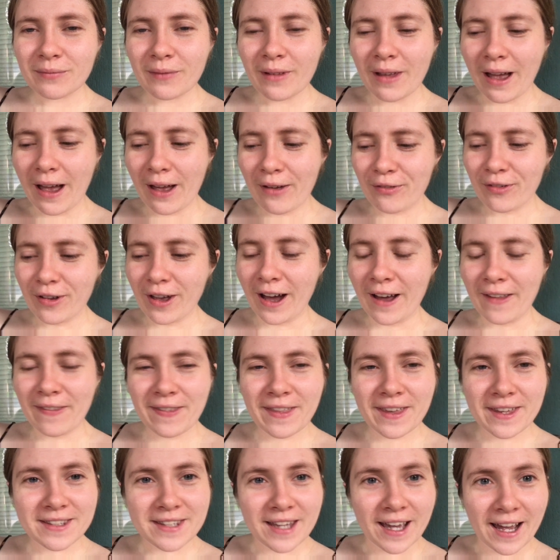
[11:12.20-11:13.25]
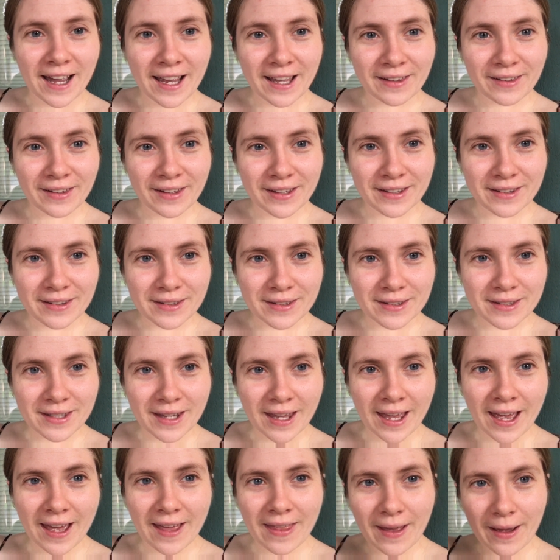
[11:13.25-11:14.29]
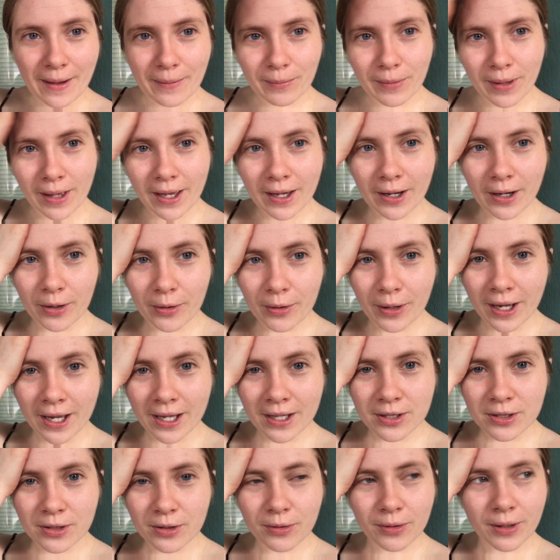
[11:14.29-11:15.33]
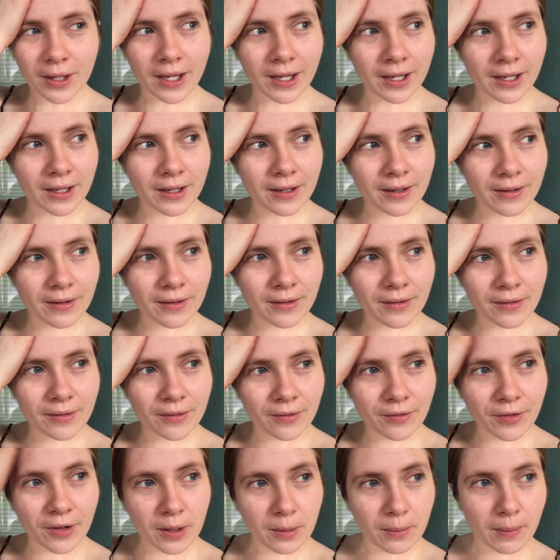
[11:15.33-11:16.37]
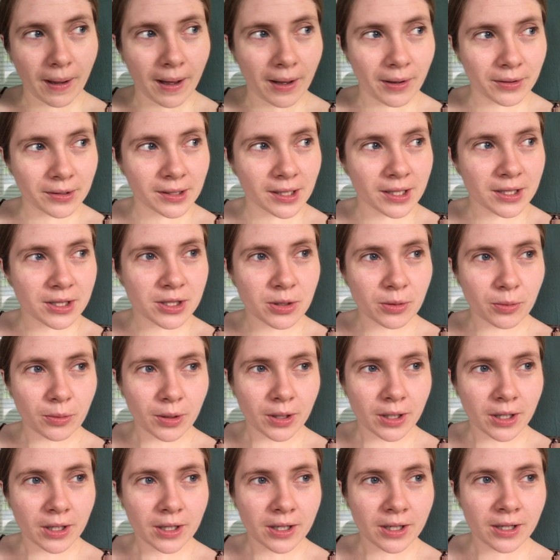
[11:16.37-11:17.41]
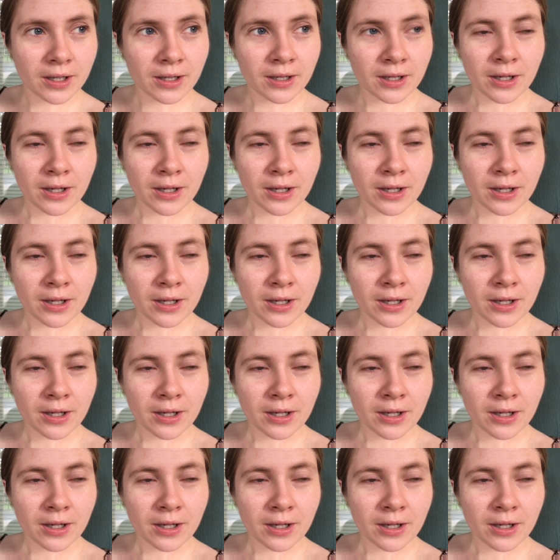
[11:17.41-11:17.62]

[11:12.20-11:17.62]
I've got these islands, and I'm like, okay, so like, for the politics to work,